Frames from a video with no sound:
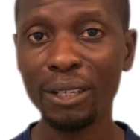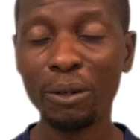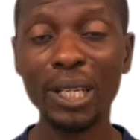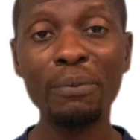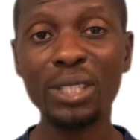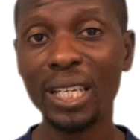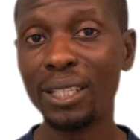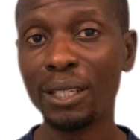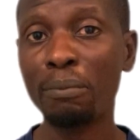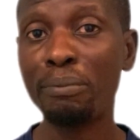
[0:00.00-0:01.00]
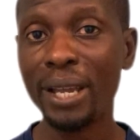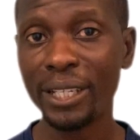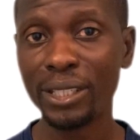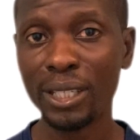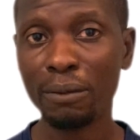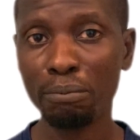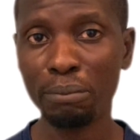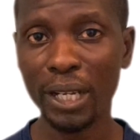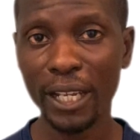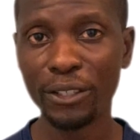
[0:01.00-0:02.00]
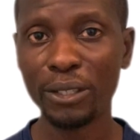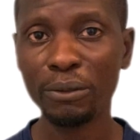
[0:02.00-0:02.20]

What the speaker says: or let me say the best place.